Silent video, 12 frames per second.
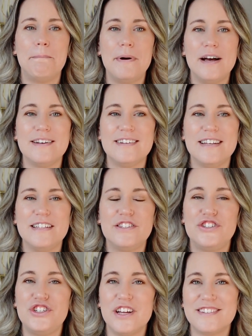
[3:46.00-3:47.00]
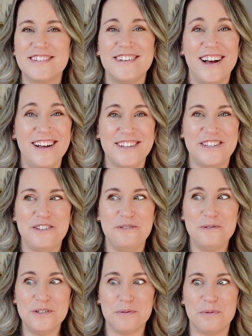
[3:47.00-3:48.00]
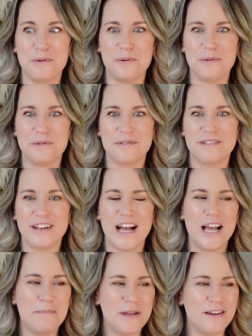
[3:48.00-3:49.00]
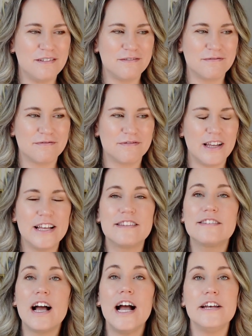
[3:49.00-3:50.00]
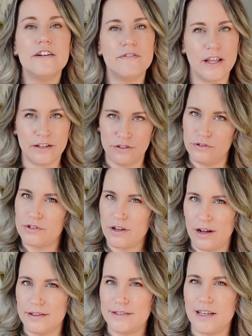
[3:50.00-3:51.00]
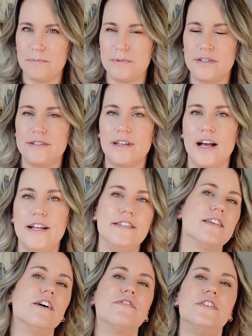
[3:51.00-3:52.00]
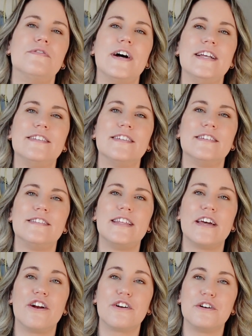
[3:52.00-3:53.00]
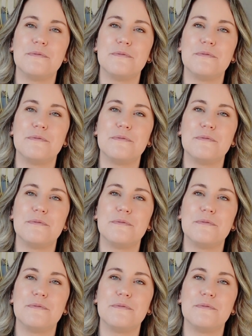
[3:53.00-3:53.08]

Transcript: but it's just not usable. I mean, it's kind of like those concept designs of devices that are